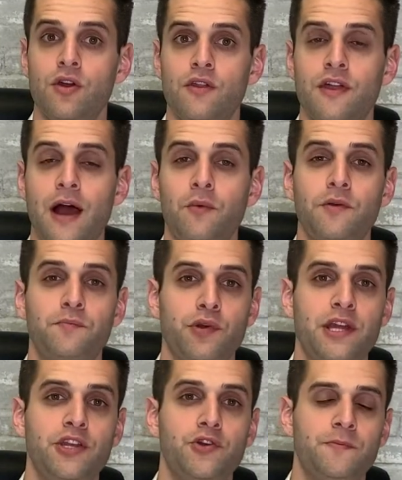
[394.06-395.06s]
that would
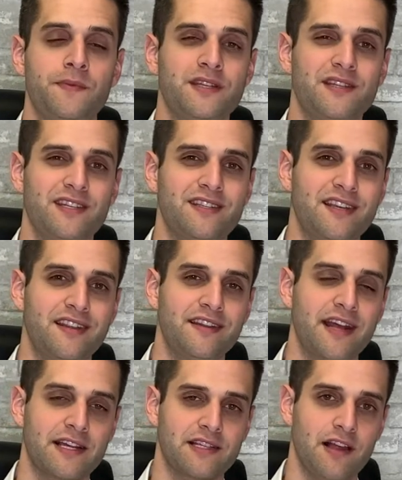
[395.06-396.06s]
bring your business to the
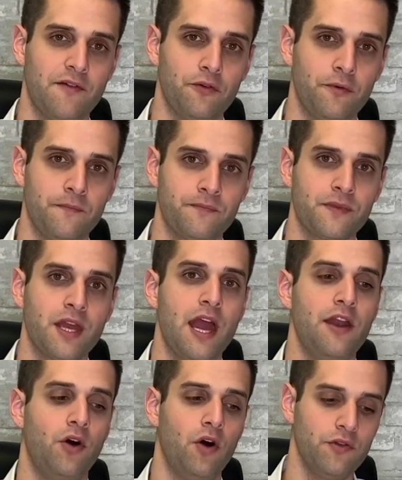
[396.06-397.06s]
next level.
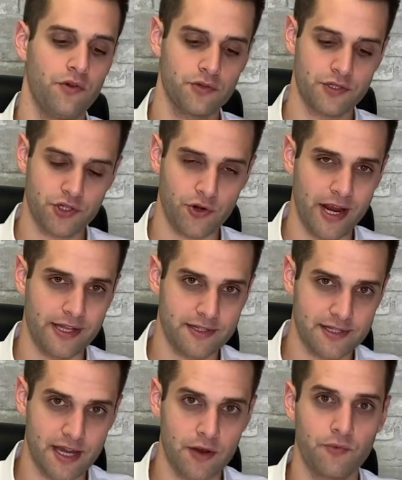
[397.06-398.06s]
And all those
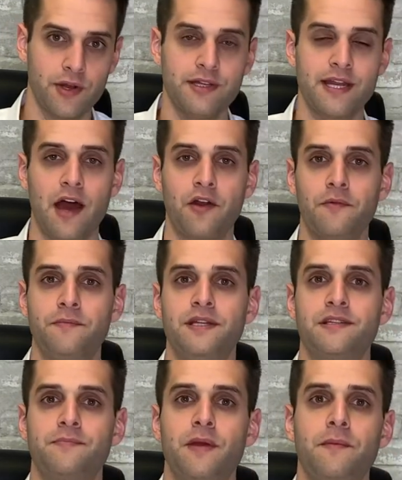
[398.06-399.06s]
traits get written down on a
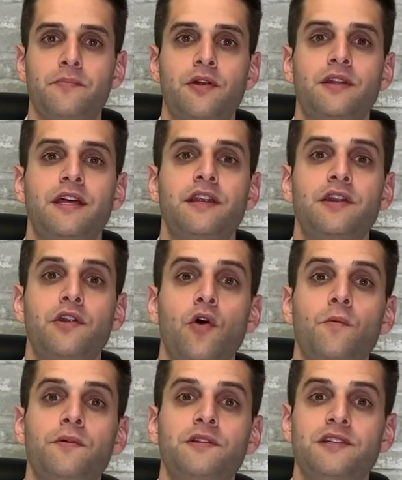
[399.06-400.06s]
piece of paper, and then in an
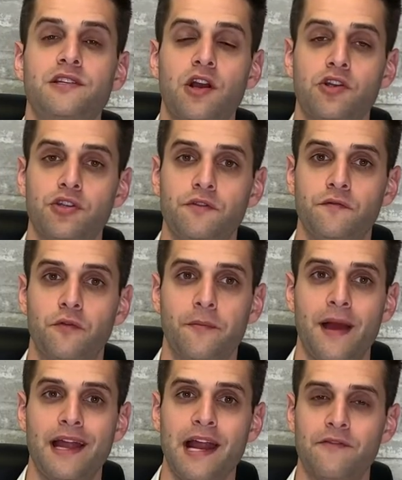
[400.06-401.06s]
open discussion
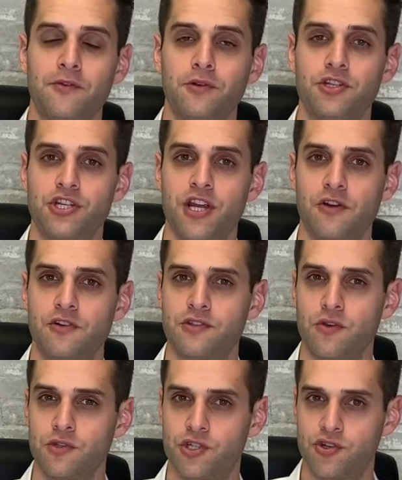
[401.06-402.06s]
format, everyone shares
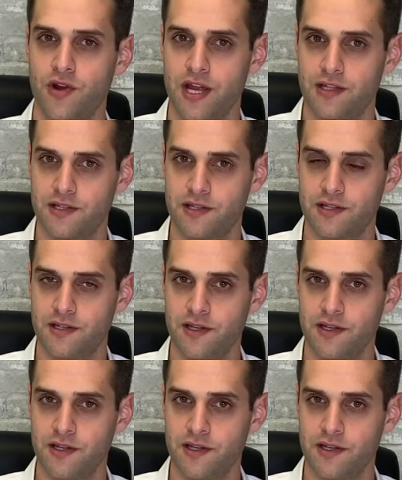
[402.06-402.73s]
those traits.